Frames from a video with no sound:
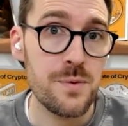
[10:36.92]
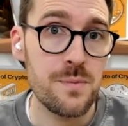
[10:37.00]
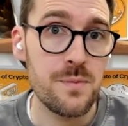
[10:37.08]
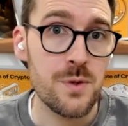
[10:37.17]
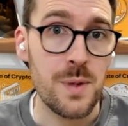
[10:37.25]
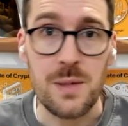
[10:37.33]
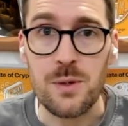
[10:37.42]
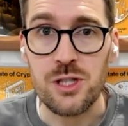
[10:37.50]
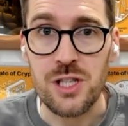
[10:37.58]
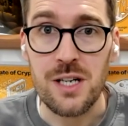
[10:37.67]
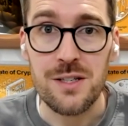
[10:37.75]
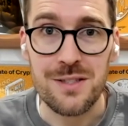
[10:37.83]
21
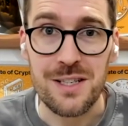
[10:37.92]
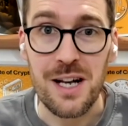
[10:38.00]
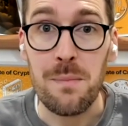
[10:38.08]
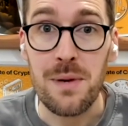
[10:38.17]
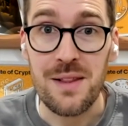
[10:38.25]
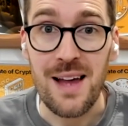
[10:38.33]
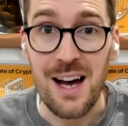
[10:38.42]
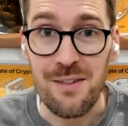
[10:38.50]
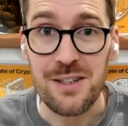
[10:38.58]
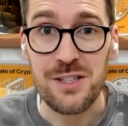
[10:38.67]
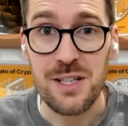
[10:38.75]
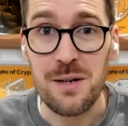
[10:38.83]
Shares is a company that I've
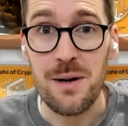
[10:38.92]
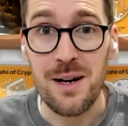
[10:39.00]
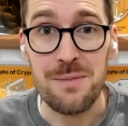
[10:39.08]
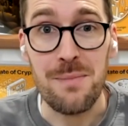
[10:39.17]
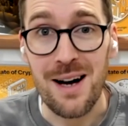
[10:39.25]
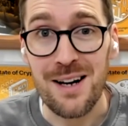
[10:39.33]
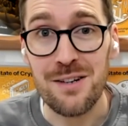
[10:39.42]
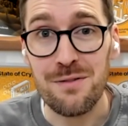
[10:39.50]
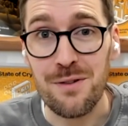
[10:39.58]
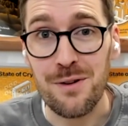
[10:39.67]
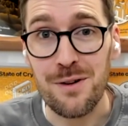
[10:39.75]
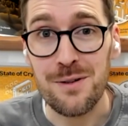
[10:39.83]
actually admired
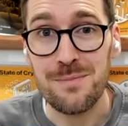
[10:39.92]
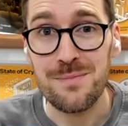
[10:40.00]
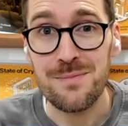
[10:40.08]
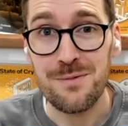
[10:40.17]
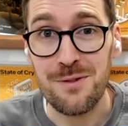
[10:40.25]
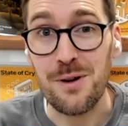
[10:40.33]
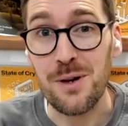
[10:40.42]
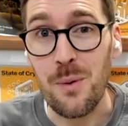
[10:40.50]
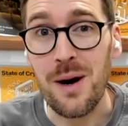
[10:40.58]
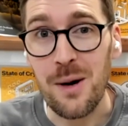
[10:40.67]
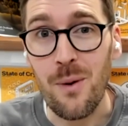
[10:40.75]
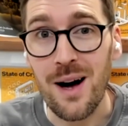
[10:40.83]
for
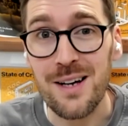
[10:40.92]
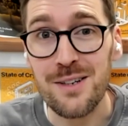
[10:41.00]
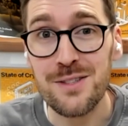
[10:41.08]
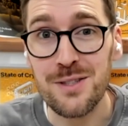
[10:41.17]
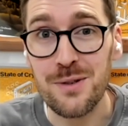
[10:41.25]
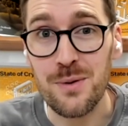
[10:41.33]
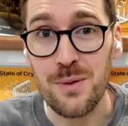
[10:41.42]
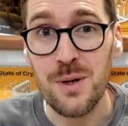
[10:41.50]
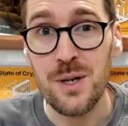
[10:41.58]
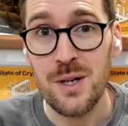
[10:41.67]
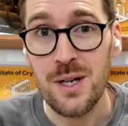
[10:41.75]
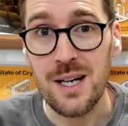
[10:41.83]
quite a while. So,
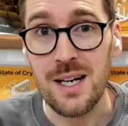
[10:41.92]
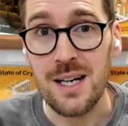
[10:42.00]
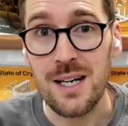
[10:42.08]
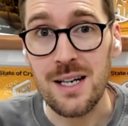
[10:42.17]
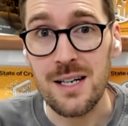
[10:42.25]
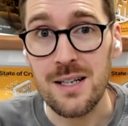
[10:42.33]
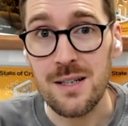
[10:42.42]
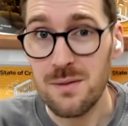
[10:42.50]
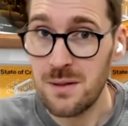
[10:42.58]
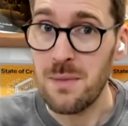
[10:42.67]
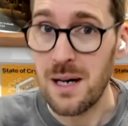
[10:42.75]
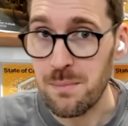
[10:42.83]

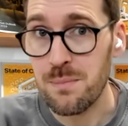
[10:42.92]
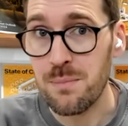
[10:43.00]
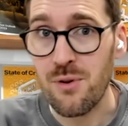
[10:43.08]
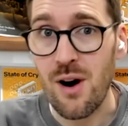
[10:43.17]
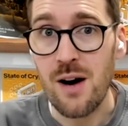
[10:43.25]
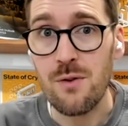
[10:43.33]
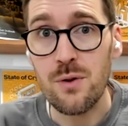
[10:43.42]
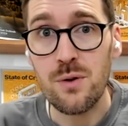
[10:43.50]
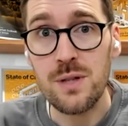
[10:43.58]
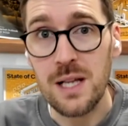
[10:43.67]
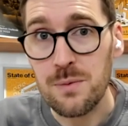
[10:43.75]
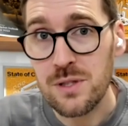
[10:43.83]
in my prior
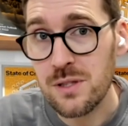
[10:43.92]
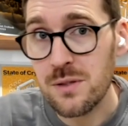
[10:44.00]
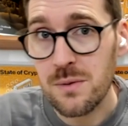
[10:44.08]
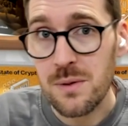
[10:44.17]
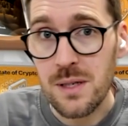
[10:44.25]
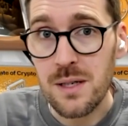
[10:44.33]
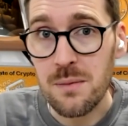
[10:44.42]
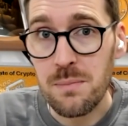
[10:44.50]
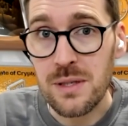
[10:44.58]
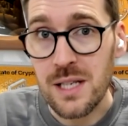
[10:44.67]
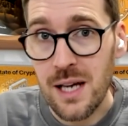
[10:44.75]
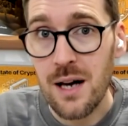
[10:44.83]
role, I was
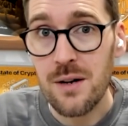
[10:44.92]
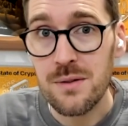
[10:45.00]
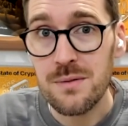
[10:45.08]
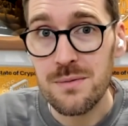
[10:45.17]
building out